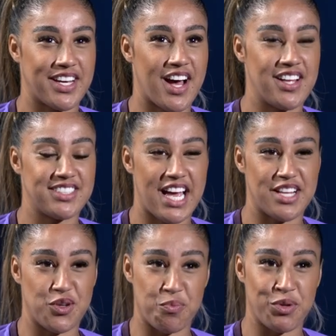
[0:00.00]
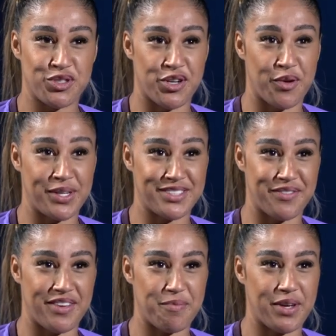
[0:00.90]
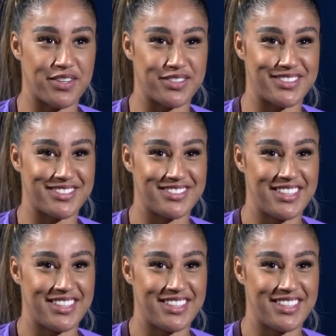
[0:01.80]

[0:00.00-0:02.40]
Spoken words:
I can't say I took much notice of it because